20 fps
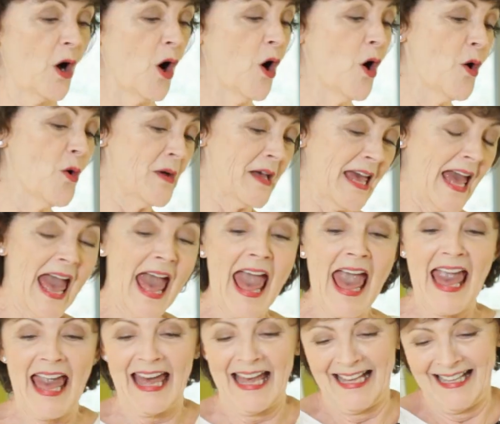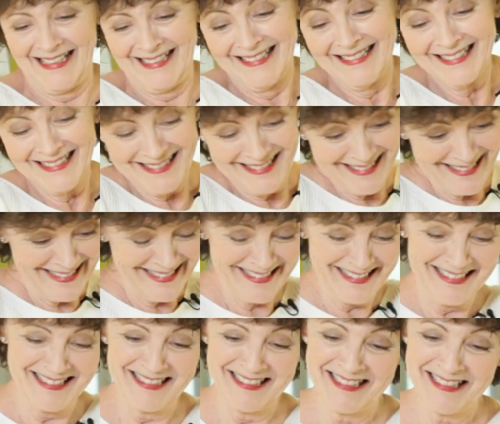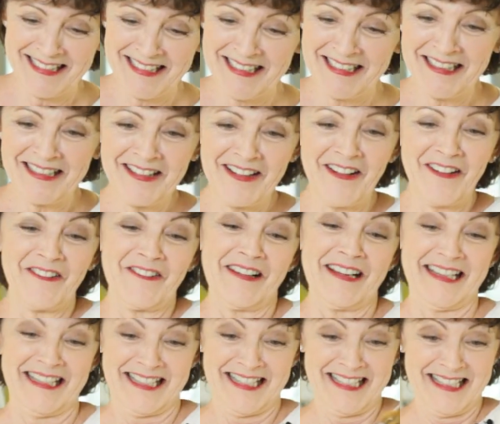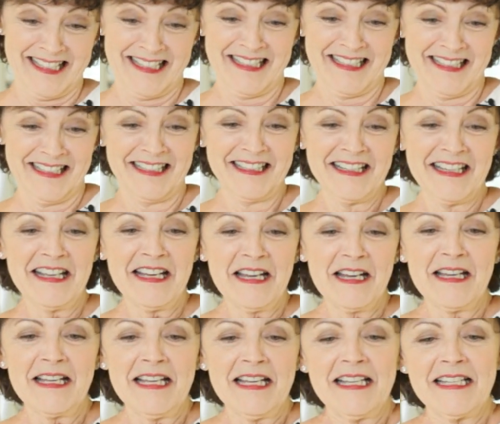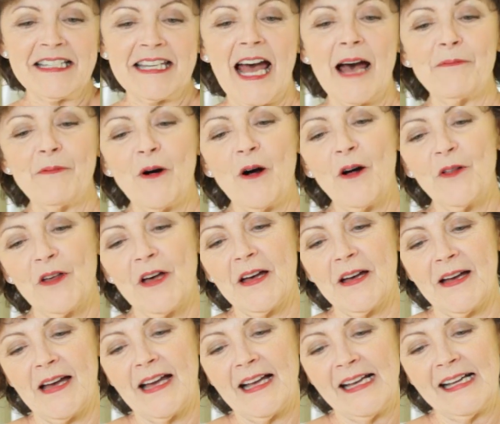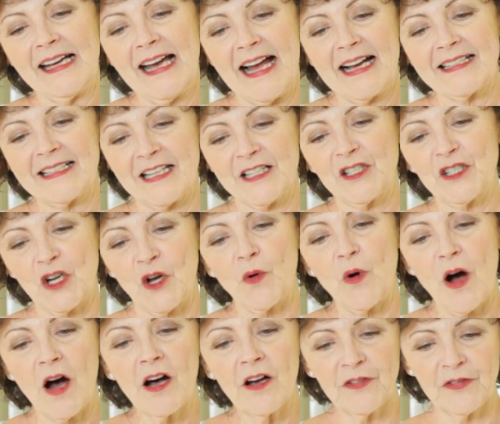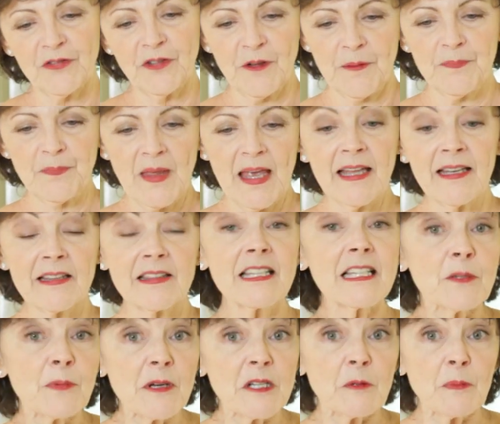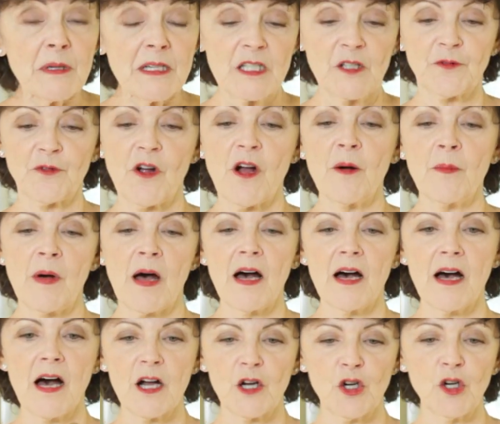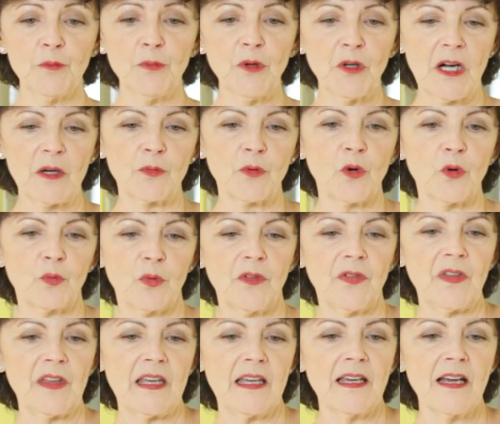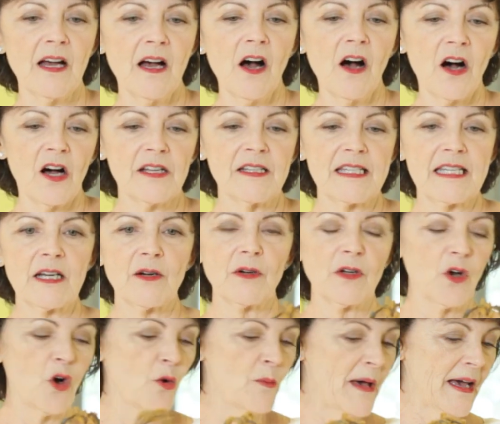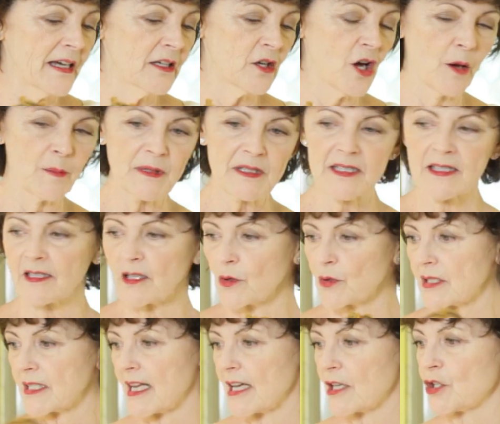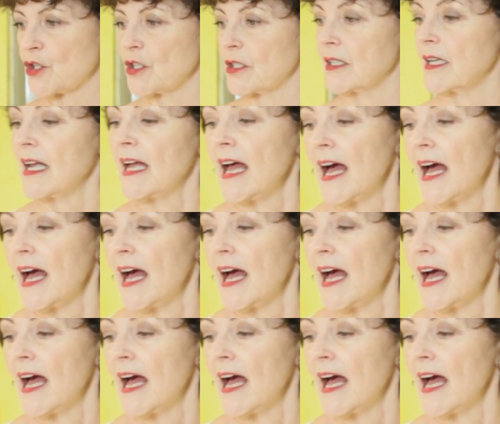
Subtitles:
Okay. All right. Top all the excess dough off. And this recipe is from a cookbook I wrote with the Ontario Home Economics Association.